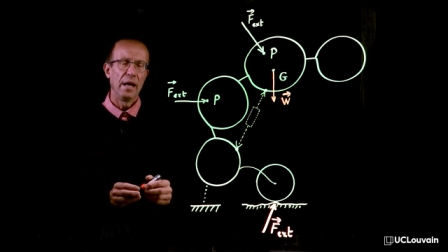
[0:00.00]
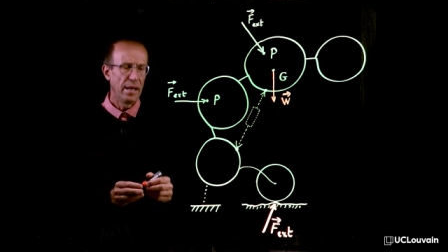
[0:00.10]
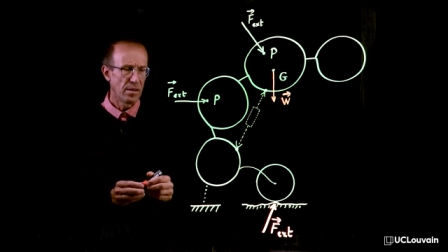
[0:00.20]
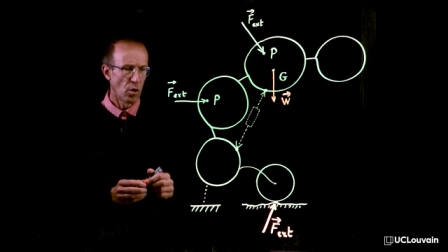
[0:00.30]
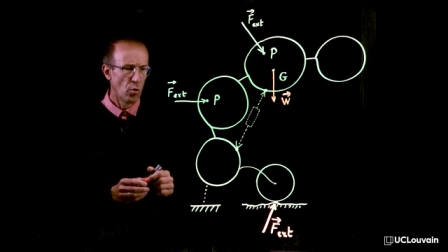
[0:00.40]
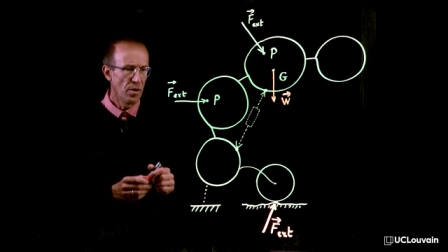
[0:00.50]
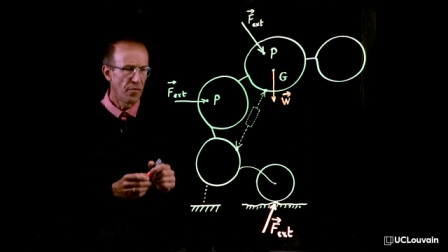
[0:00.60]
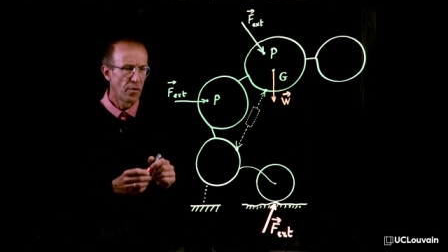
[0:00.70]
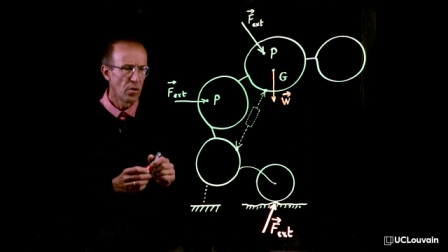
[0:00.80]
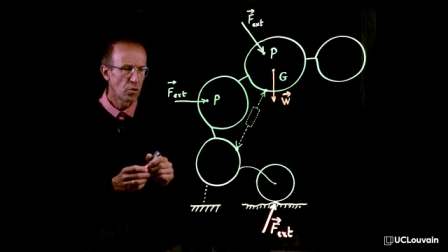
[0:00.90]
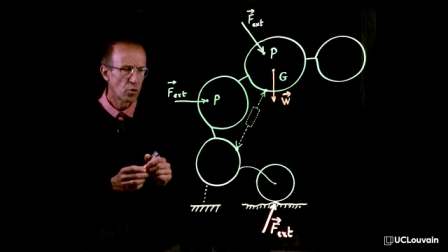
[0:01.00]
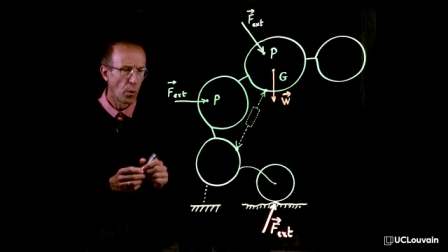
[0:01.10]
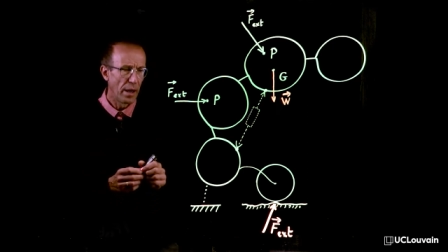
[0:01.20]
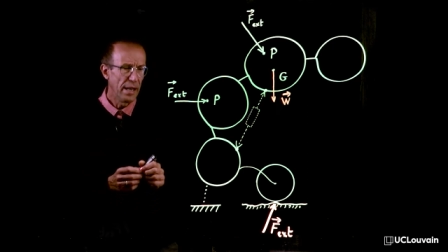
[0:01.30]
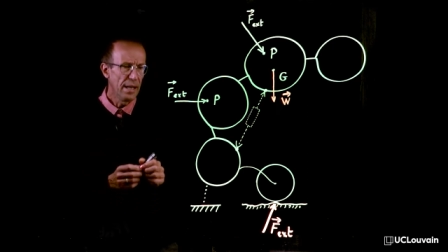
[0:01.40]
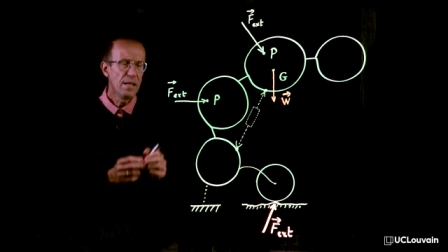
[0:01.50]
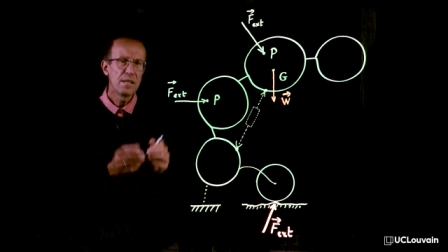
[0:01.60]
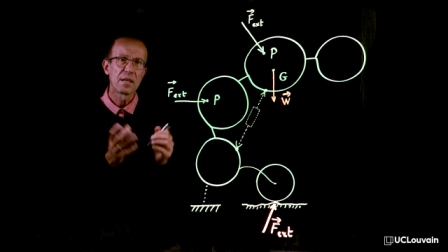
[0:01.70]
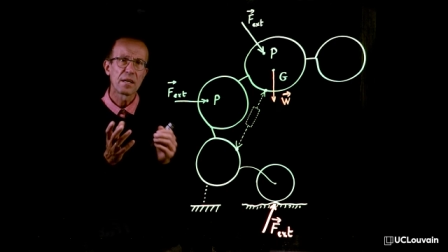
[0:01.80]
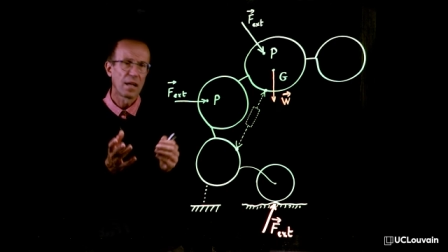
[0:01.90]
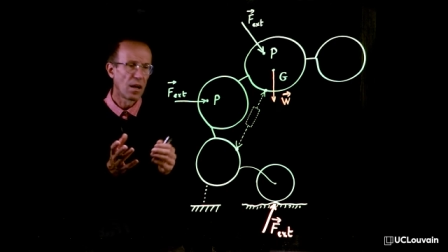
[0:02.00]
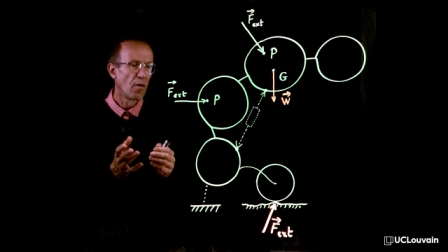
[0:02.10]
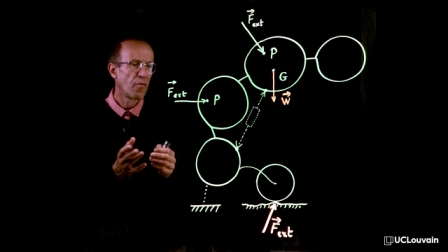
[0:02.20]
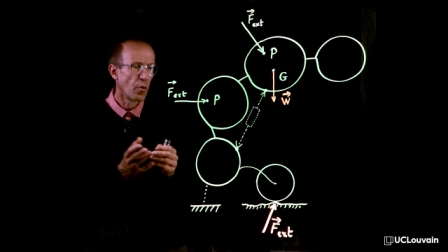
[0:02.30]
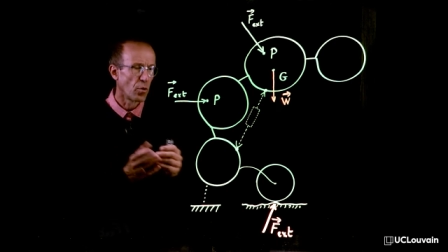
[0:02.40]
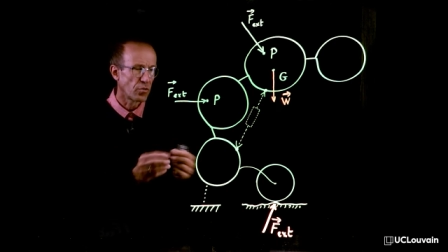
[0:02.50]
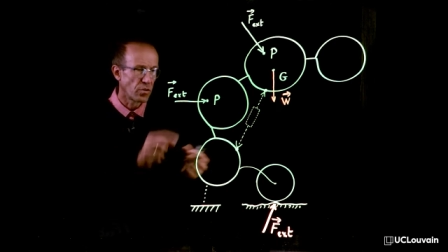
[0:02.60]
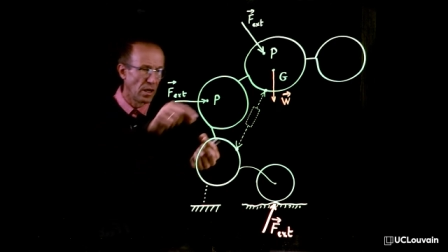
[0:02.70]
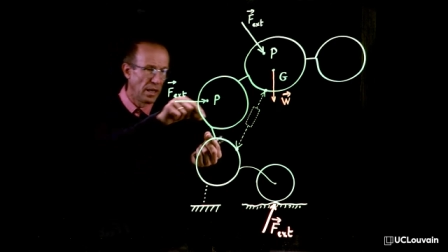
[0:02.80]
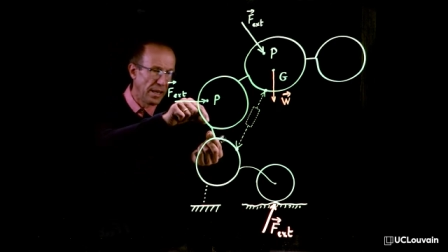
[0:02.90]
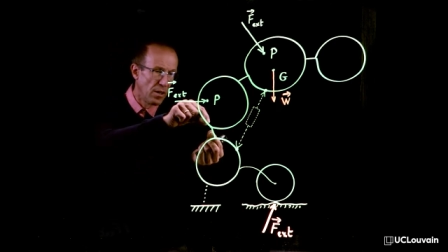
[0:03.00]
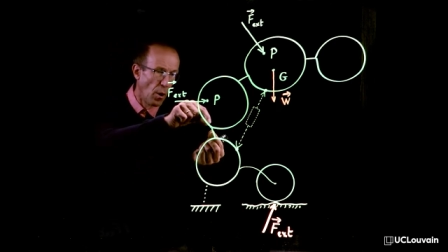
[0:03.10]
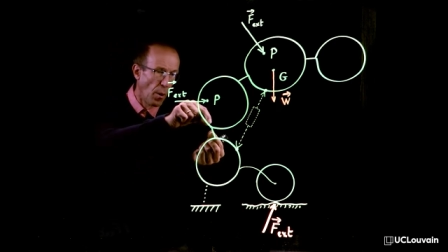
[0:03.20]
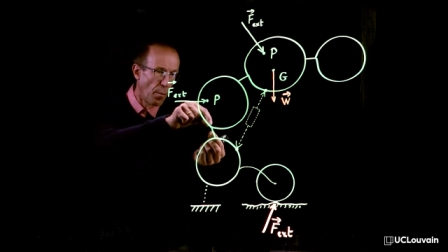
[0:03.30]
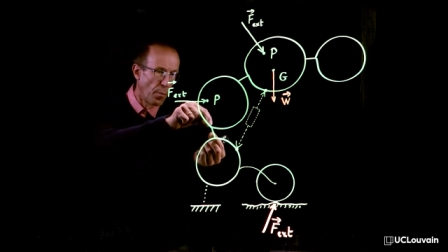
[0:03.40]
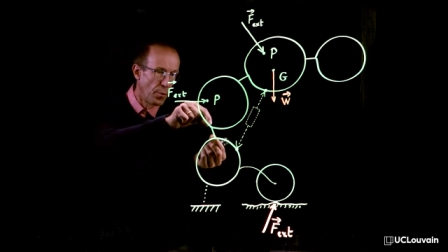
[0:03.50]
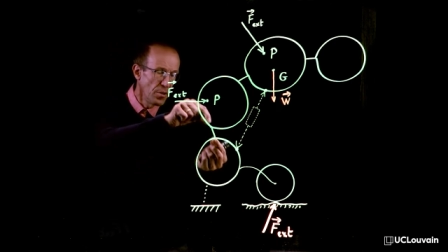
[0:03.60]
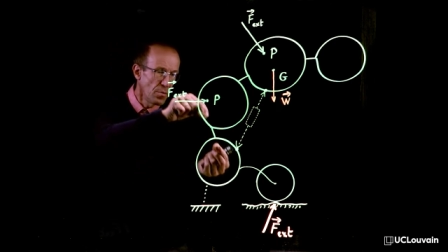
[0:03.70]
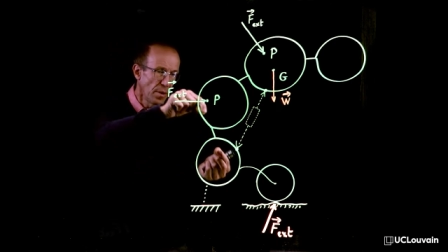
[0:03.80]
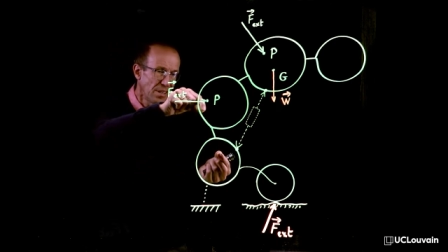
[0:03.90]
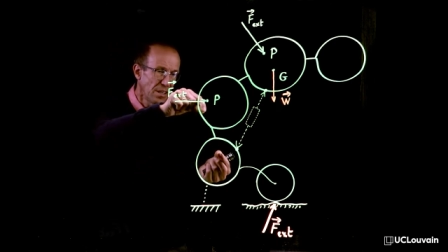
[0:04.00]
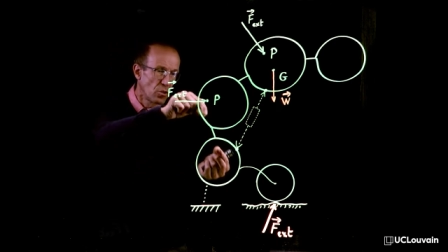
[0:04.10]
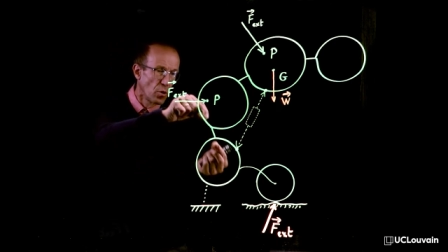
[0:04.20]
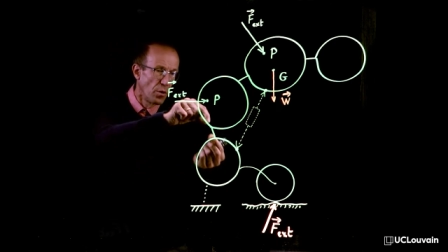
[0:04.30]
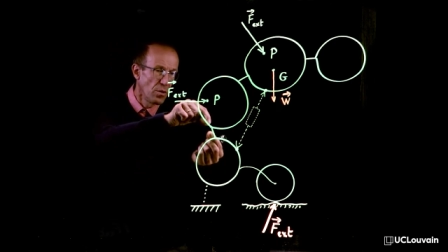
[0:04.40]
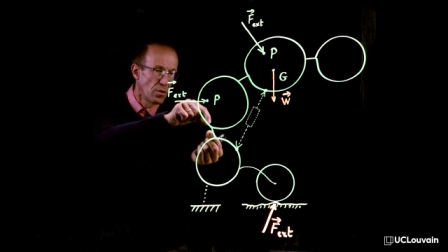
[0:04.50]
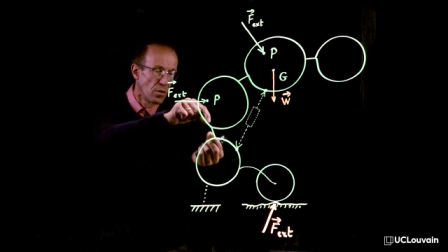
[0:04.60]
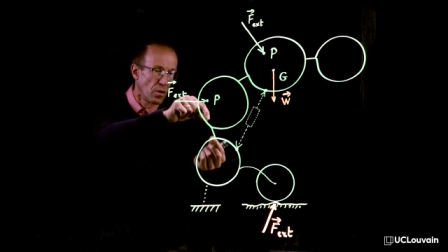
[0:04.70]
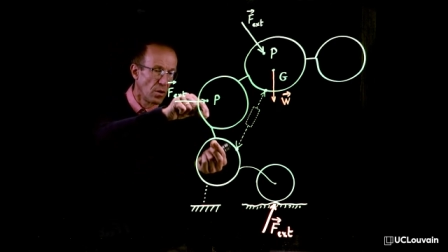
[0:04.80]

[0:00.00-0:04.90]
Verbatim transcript: and refer to internal force in a prismatic joint